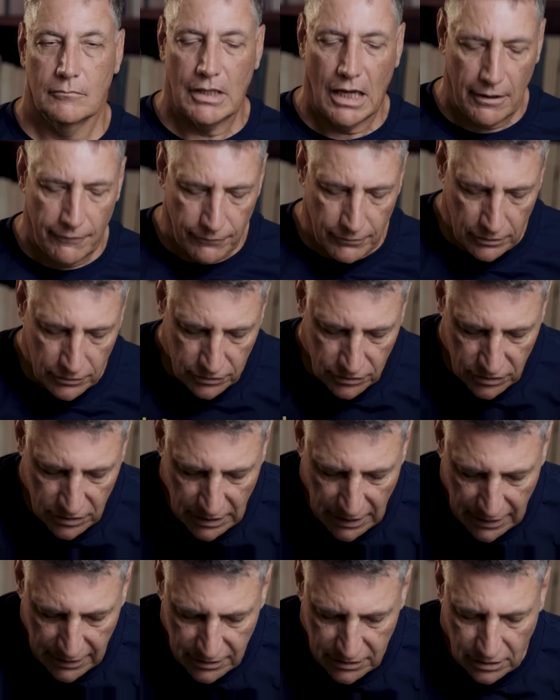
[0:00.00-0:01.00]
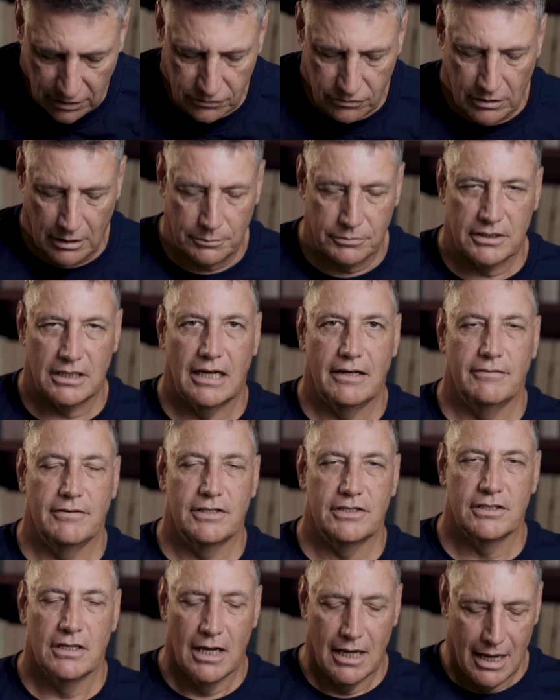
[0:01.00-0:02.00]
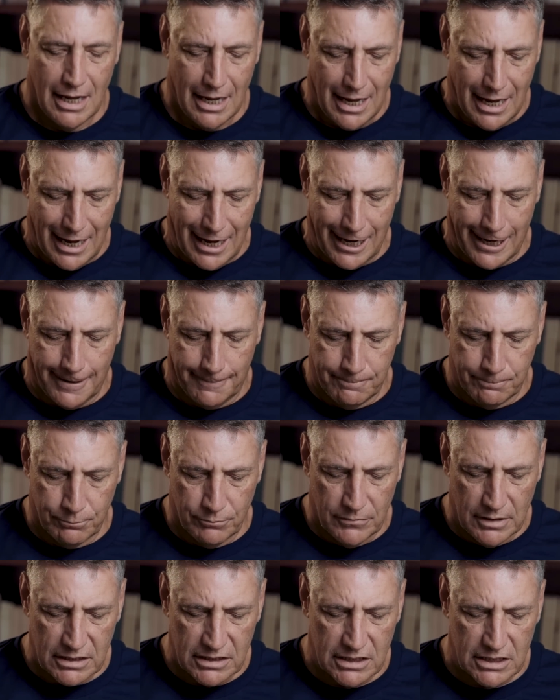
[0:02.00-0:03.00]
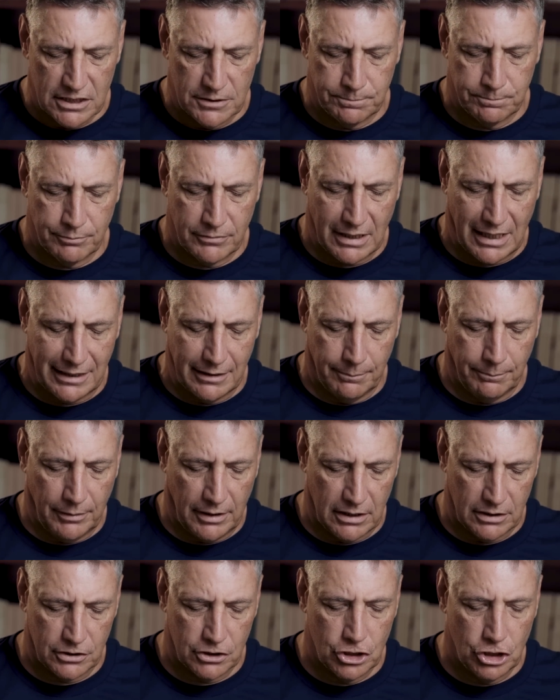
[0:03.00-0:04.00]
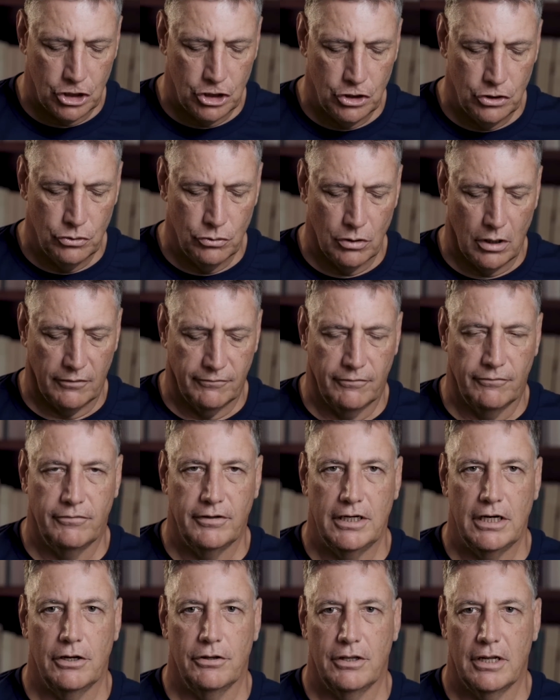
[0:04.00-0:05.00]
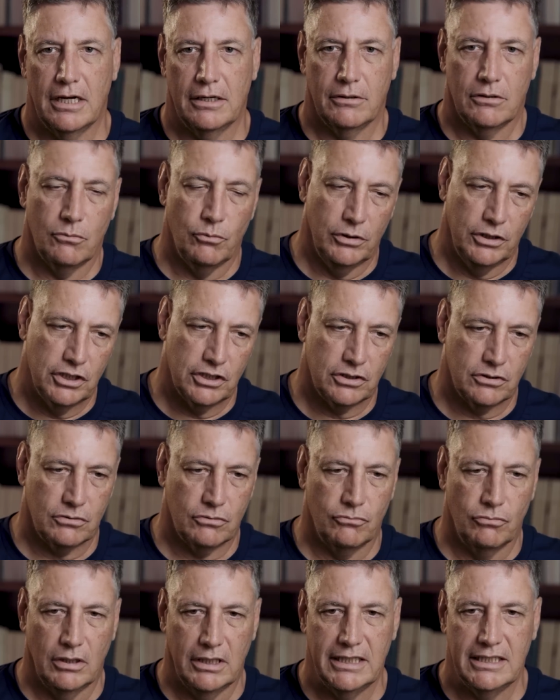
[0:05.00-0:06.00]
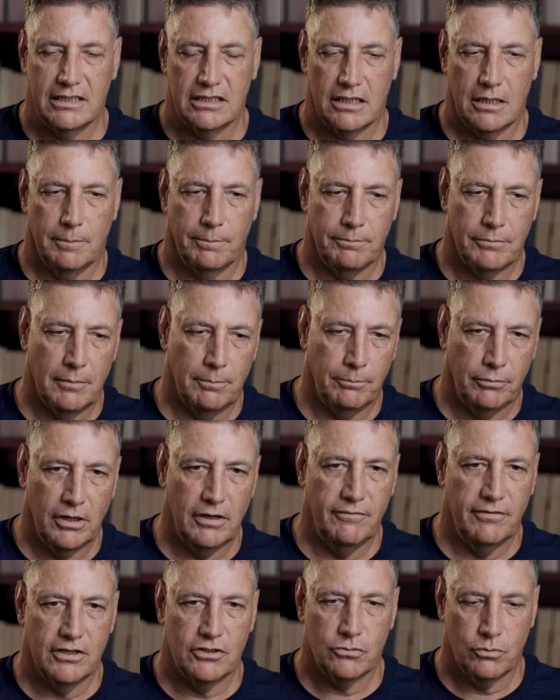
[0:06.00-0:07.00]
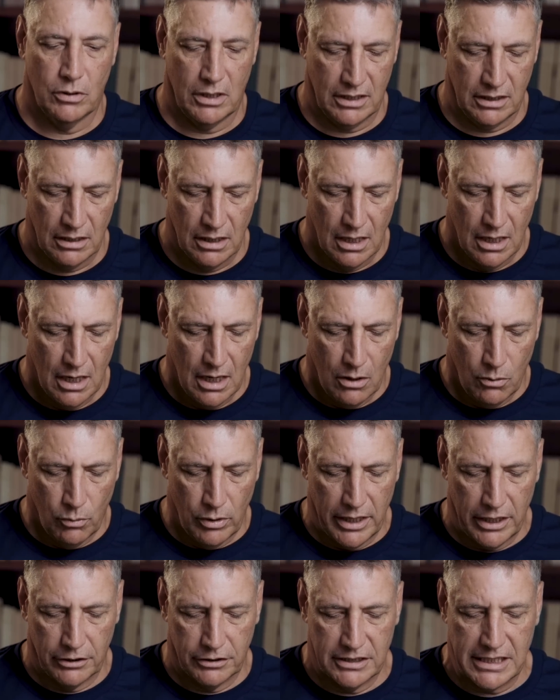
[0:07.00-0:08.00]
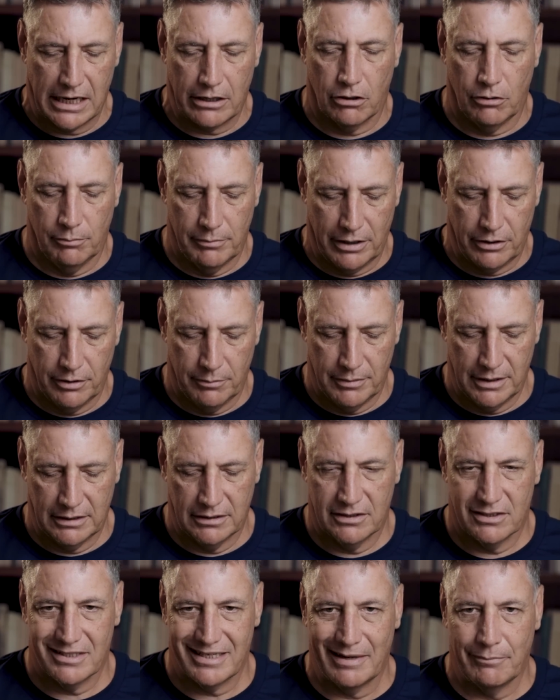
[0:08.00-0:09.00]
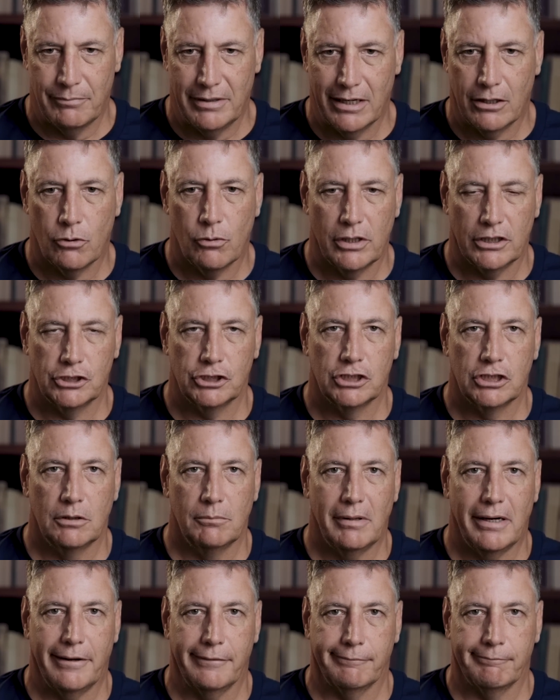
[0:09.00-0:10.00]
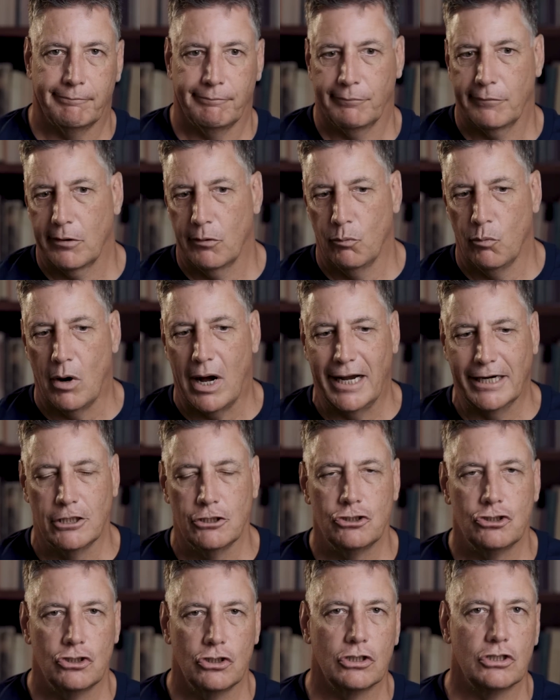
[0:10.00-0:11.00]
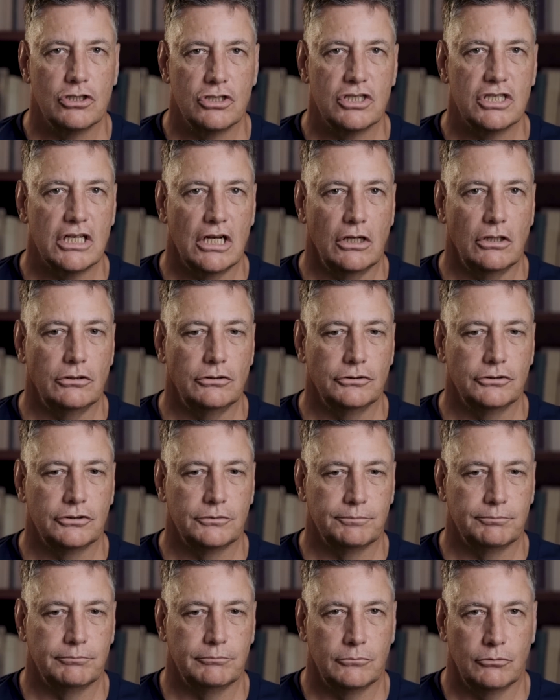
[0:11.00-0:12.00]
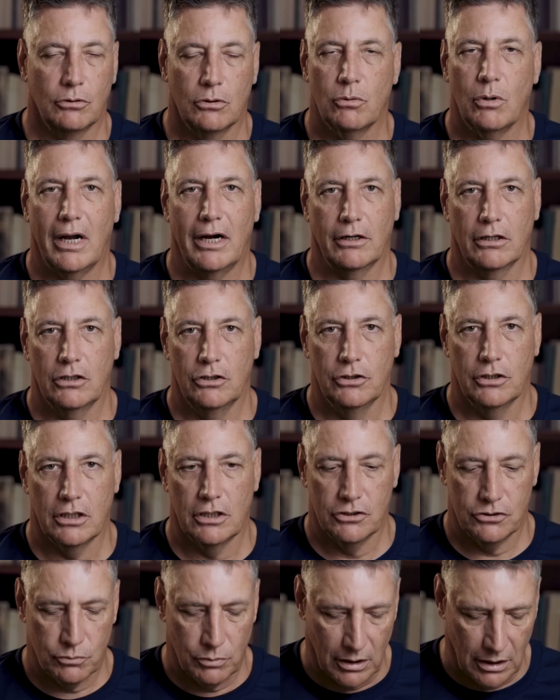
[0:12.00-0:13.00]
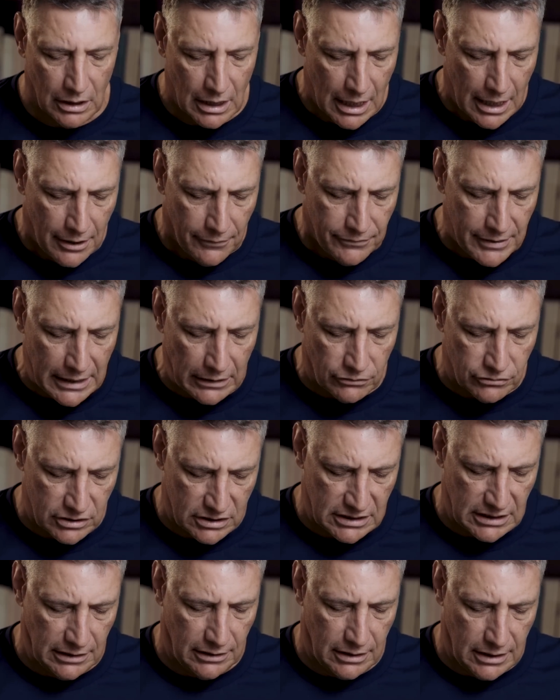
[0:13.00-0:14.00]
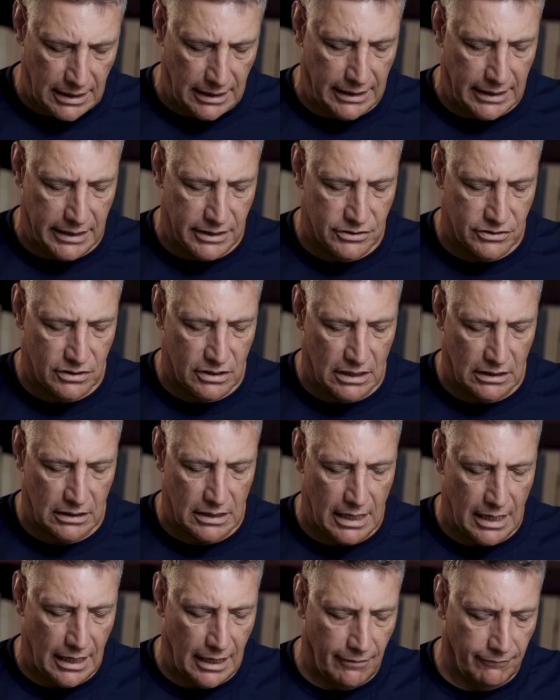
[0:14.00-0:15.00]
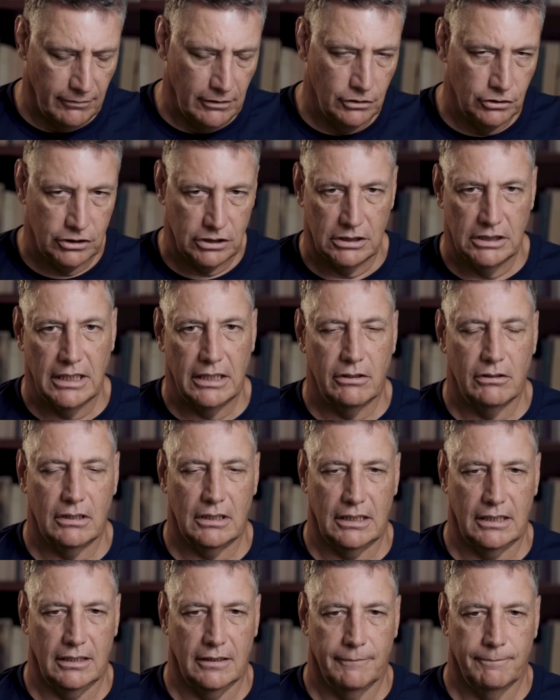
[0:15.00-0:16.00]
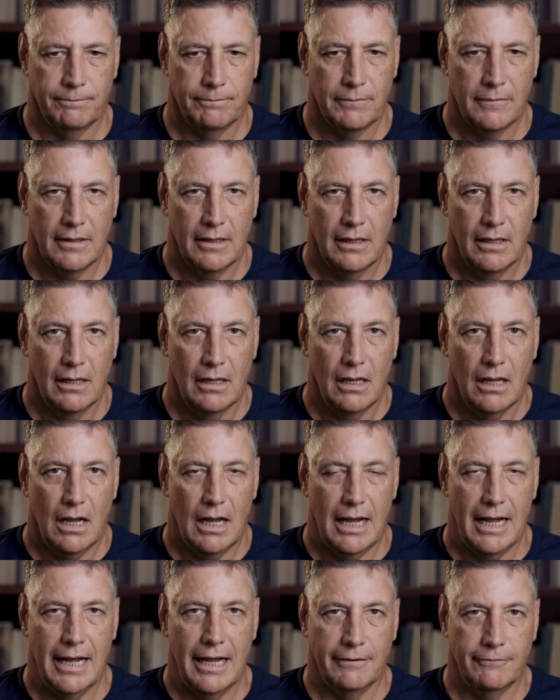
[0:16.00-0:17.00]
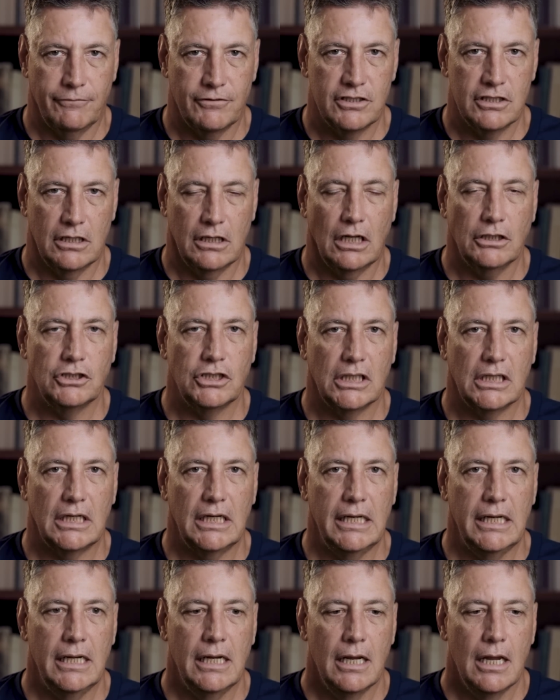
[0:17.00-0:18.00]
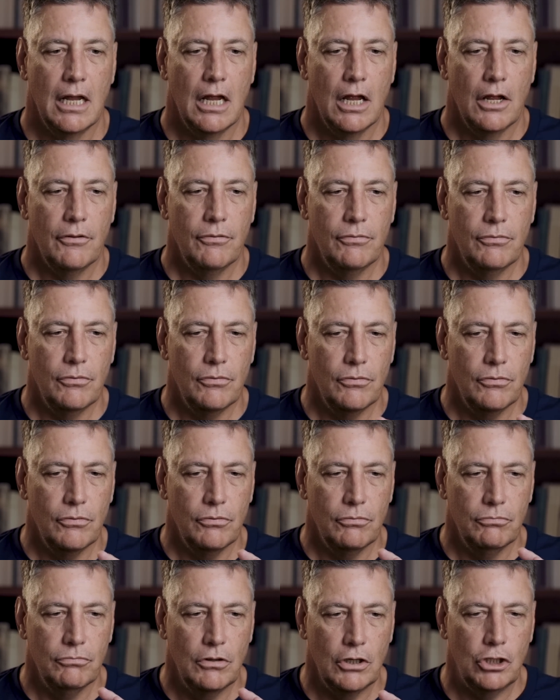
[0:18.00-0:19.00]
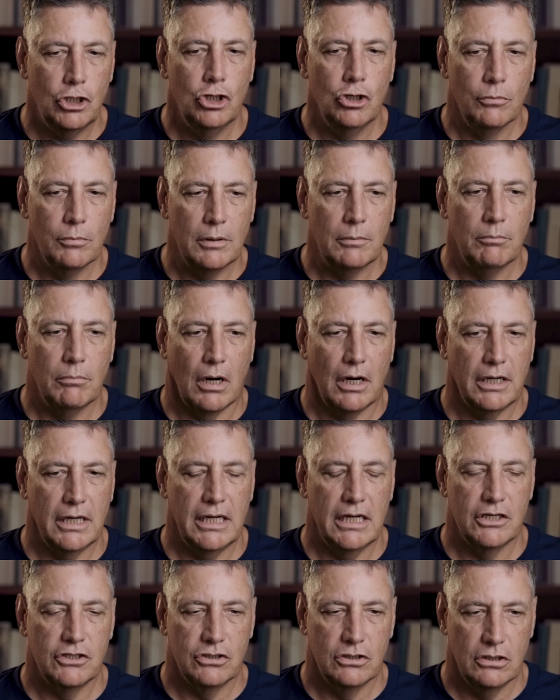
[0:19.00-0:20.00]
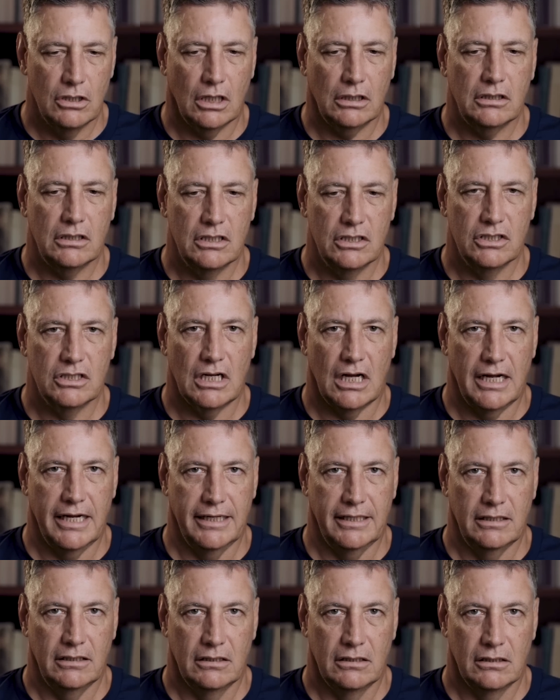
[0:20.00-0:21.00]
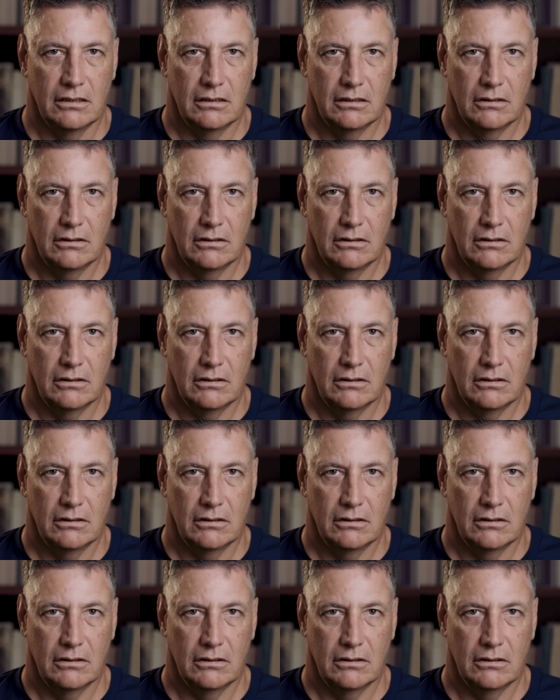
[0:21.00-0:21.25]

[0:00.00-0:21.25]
Hi folks, uh, it's Dr. Rob Cywes. Um, this is kind of part two of a video that we just released, the, the previous one, where Daryl Merriman sent me a question about why do certain cells require glucose? Well, the interesting thing is that evolutionarily and physiologically, the human body is not designed